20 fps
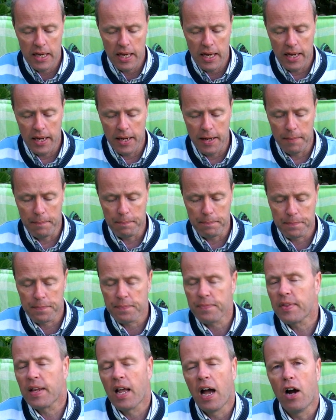Um,
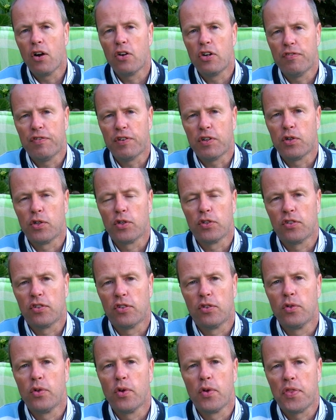how difficult
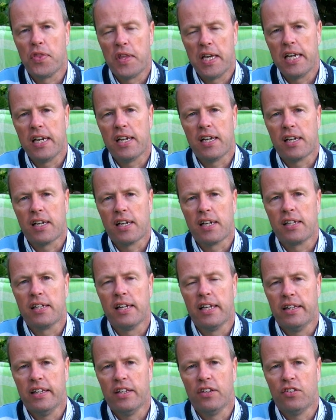do you think
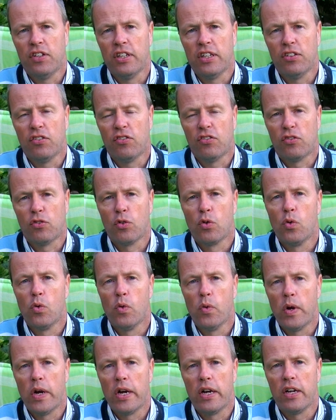that it is
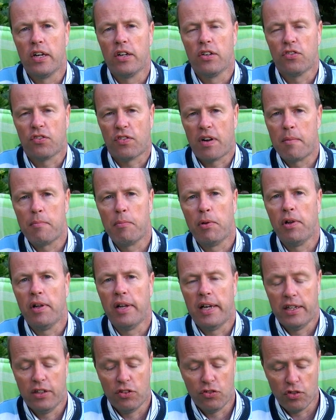to uh, scramble
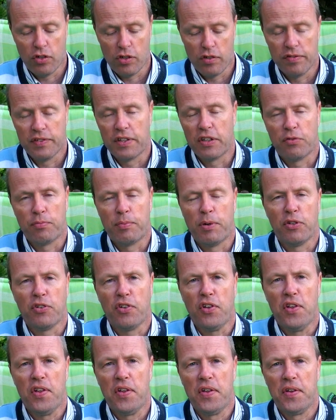and solve this
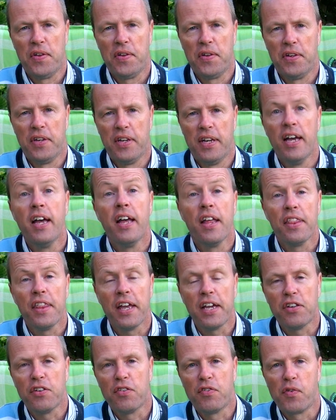puzzle?
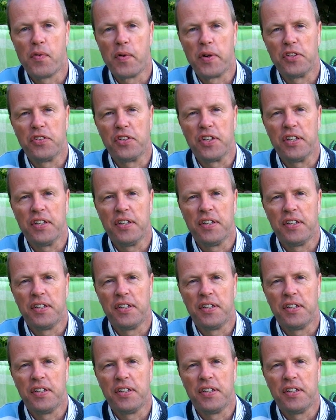Thank you for watching.